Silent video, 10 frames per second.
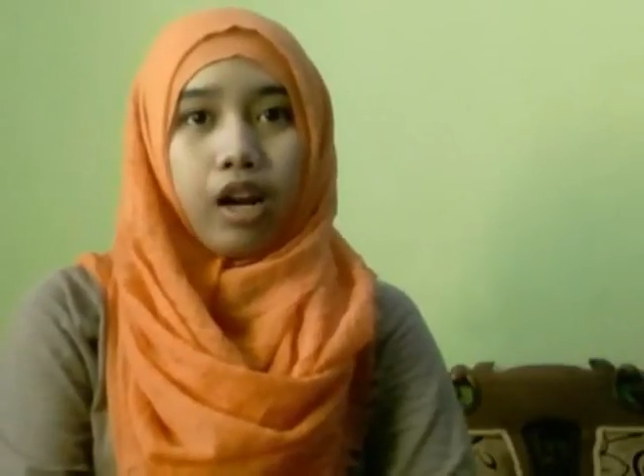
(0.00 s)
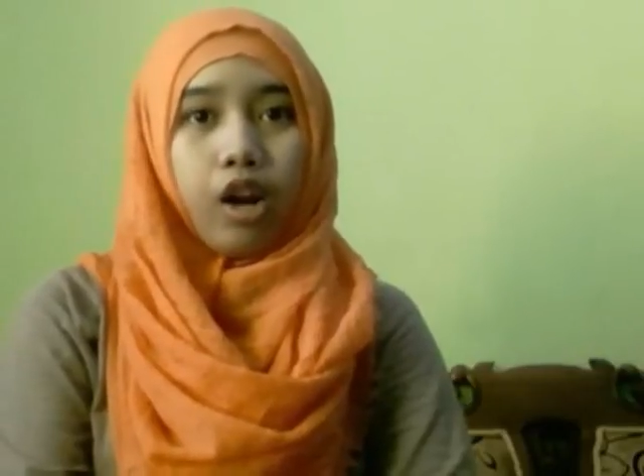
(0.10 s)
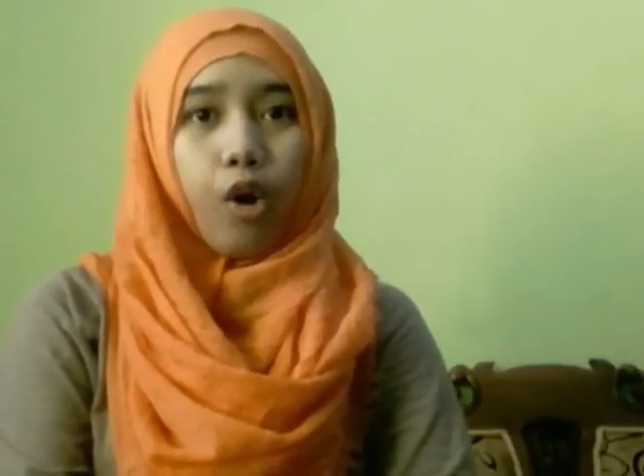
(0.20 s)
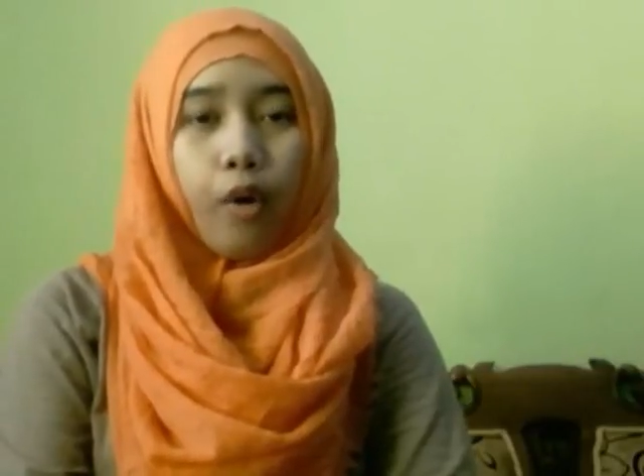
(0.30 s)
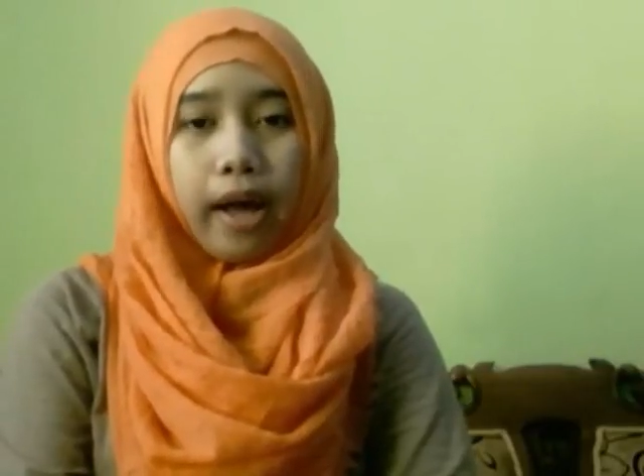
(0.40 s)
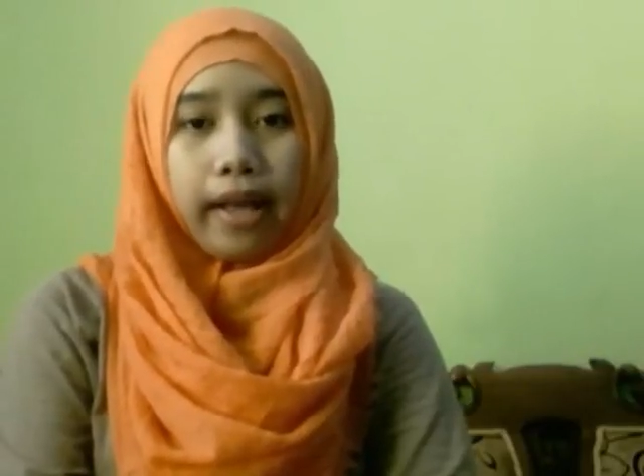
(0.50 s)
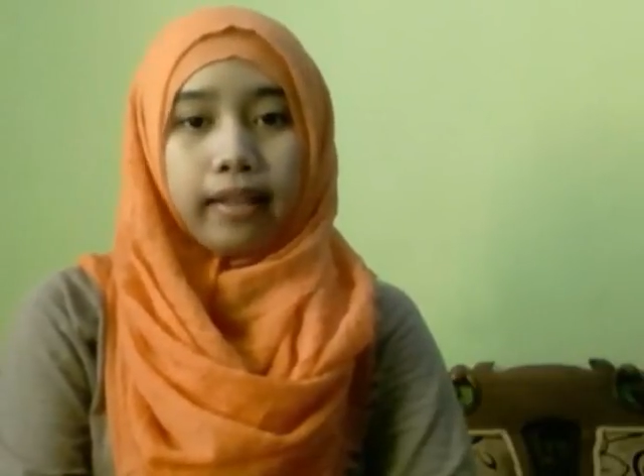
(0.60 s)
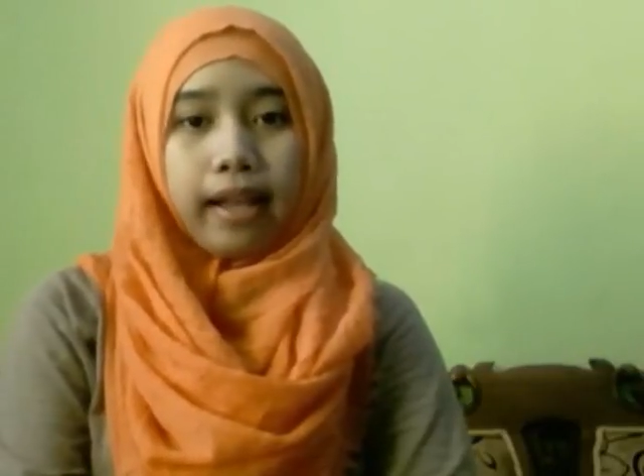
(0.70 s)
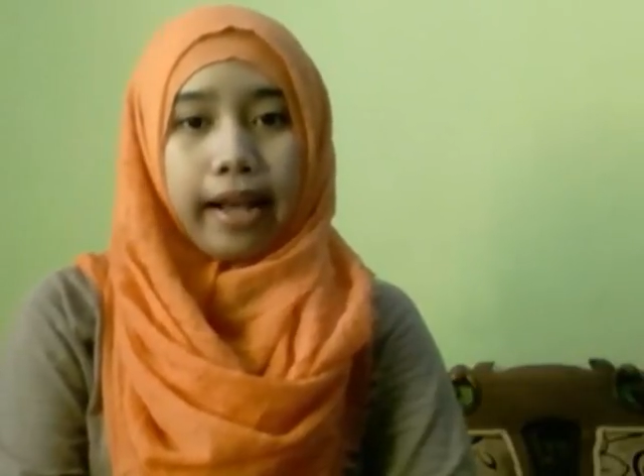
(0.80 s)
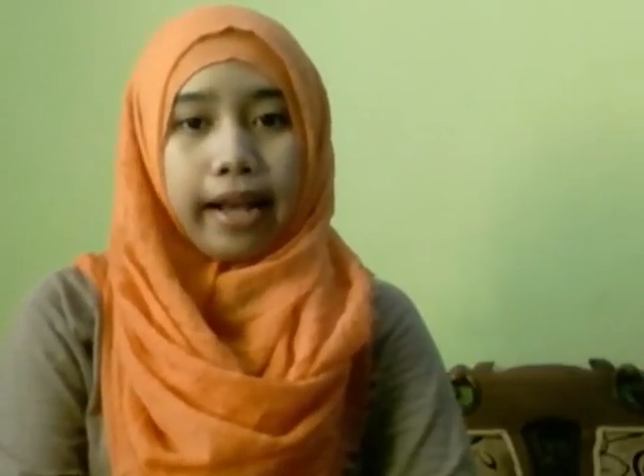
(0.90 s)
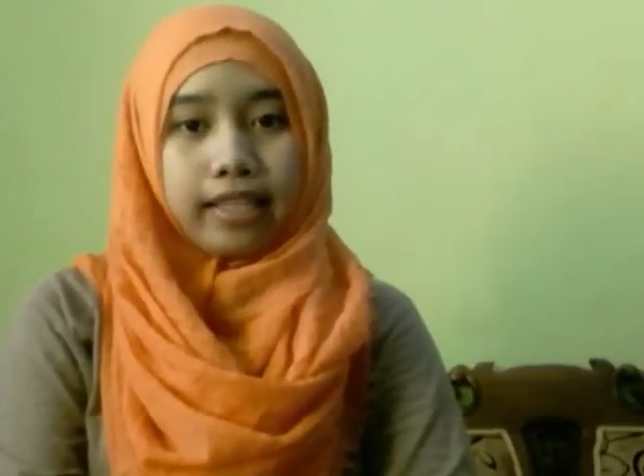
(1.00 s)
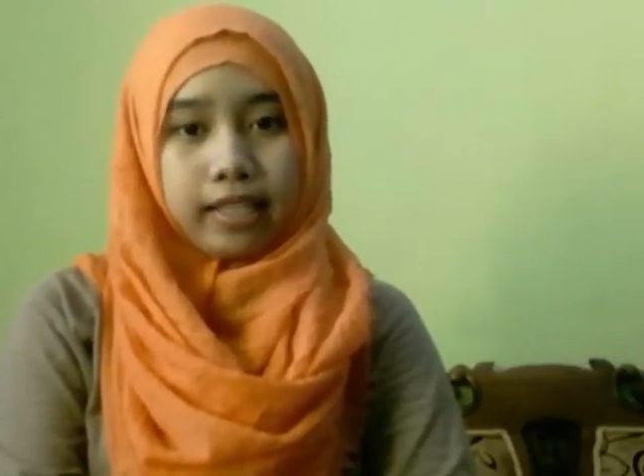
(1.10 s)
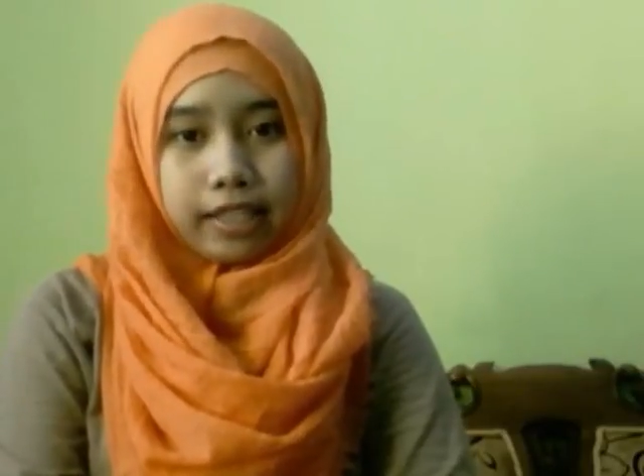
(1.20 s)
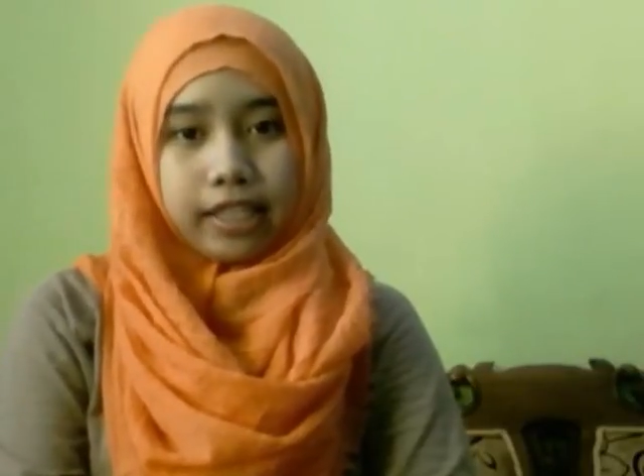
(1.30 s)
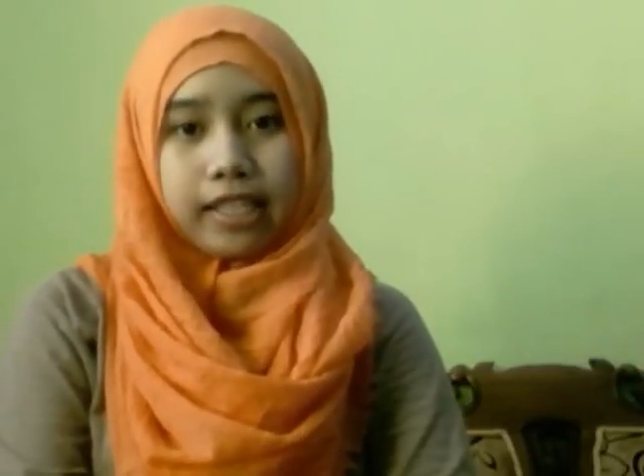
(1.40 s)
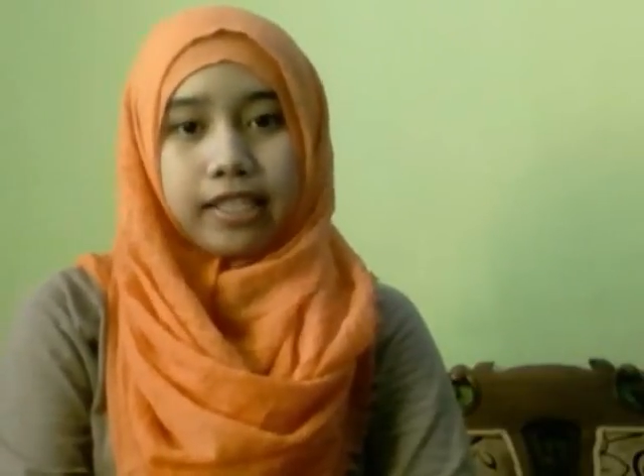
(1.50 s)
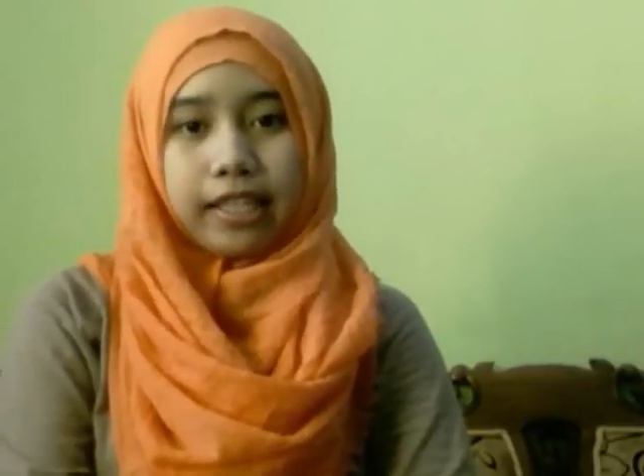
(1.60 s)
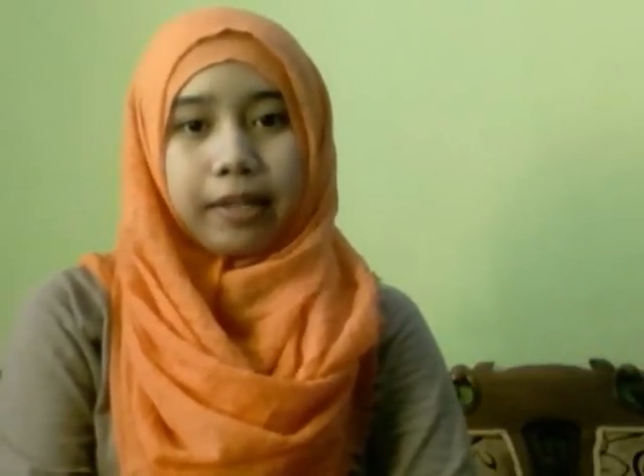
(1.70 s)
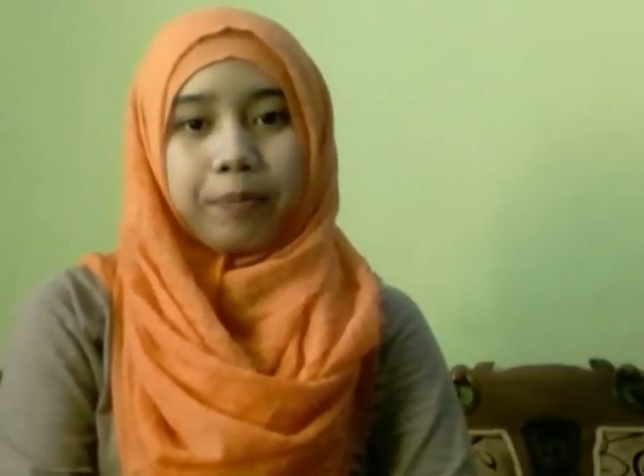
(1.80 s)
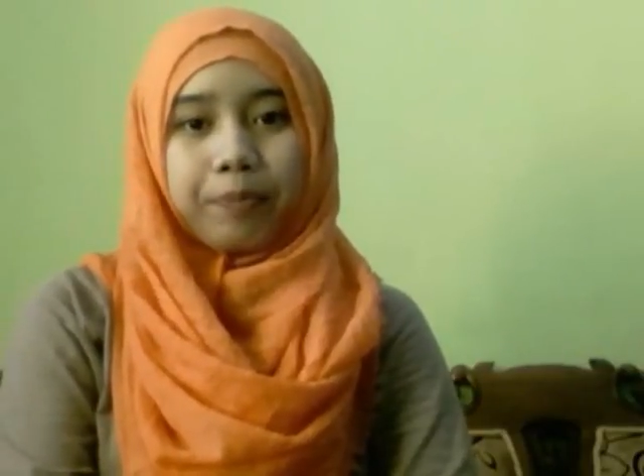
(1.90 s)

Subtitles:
loan, XDC.